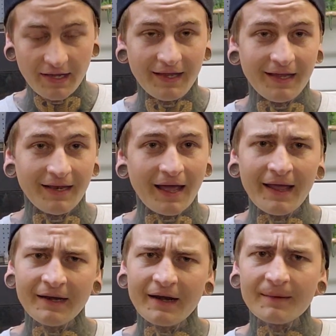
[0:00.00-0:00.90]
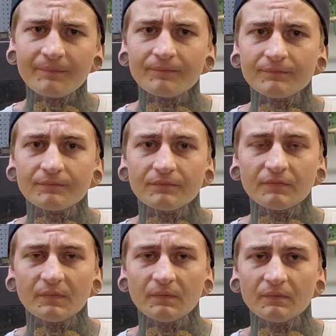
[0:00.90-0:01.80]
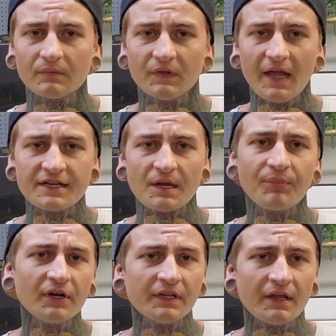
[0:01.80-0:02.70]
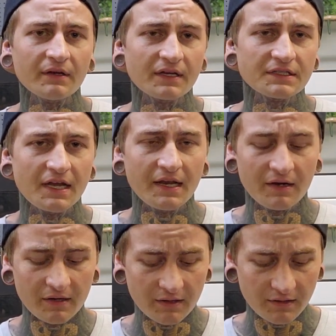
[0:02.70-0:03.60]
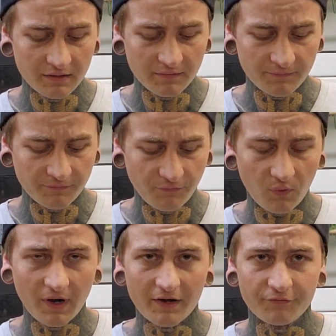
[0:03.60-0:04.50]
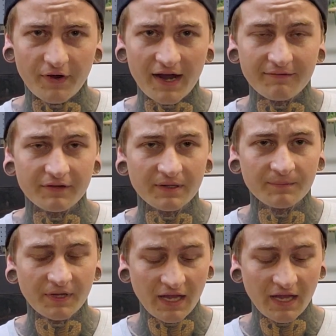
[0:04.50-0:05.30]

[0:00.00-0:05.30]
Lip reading: And I ended up, the eggs I put in the other container, 4 out of 5 of them